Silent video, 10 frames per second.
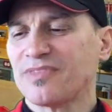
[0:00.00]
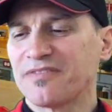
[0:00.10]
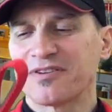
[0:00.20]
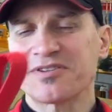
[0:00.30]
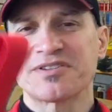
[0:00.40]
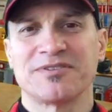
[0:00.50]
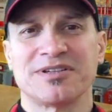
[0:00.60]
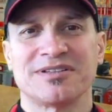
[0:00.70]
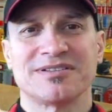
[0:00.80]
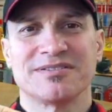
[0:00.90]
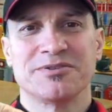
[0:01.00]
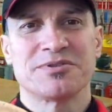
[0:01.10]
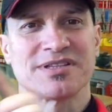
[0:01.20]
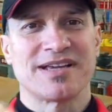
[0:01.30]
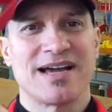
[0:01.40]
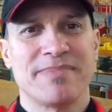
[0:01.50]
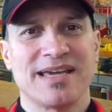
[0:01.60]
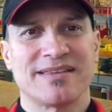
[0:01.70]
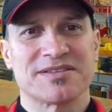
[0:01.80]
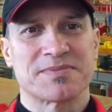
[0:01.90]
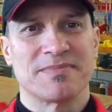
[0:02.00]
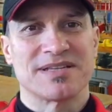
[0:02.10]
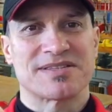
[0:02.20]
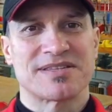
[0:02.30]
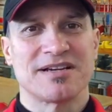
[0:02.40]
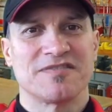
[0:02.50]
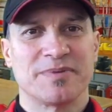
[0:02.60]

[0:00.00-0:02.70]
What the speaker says: First of all, usually I make this myself,